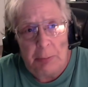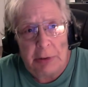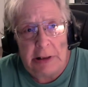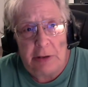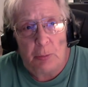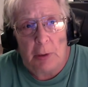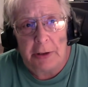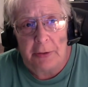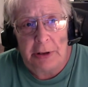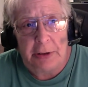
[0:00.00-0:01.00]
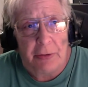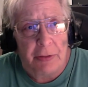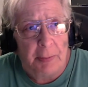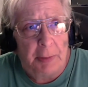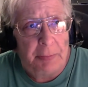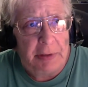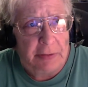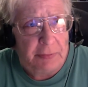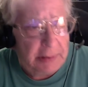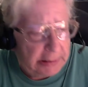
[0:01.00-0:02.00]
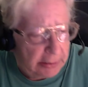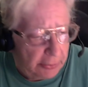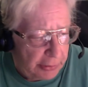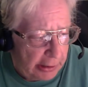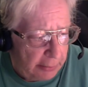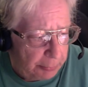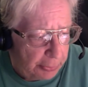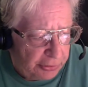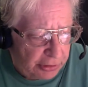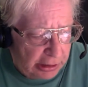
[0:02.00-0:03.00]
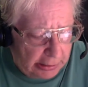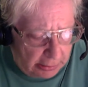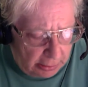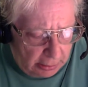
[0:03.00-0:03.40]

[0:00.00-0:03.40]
please, while you're here, thumb up these videos. I'd appreciate it.